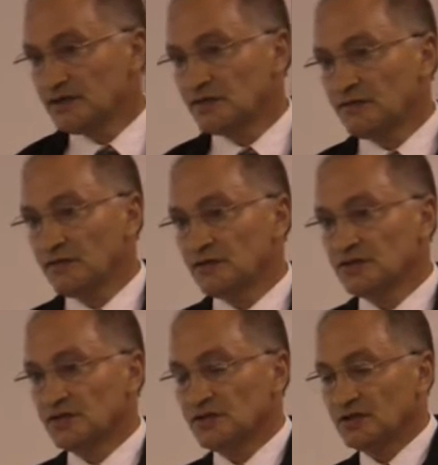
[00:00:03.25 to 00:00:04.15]
is the
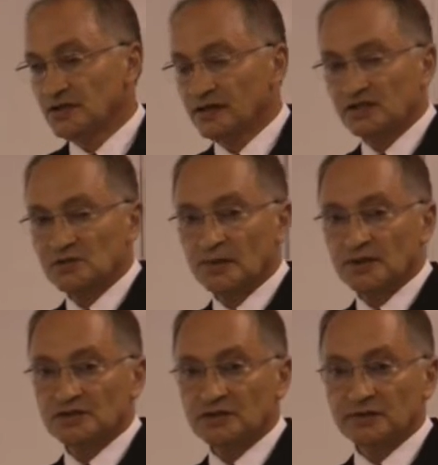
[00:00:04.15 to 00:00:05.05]
first session in
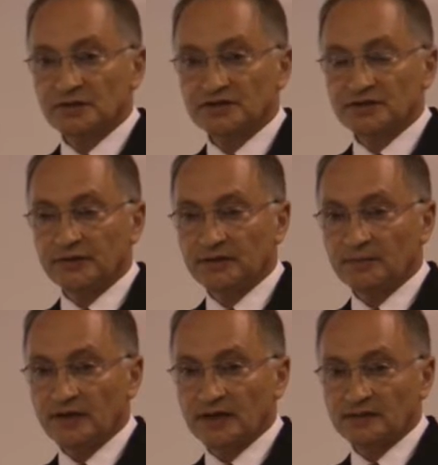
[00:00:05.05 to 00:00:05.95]
Exposure to Engineering
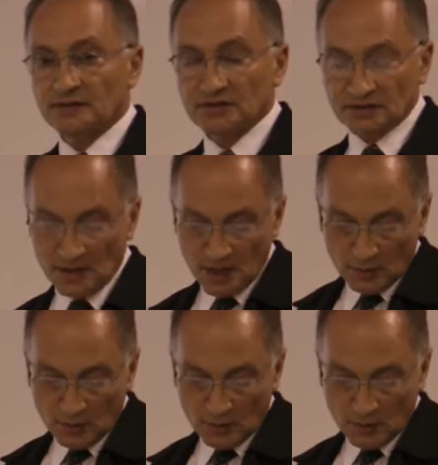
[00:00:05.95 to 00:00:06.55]
Practice,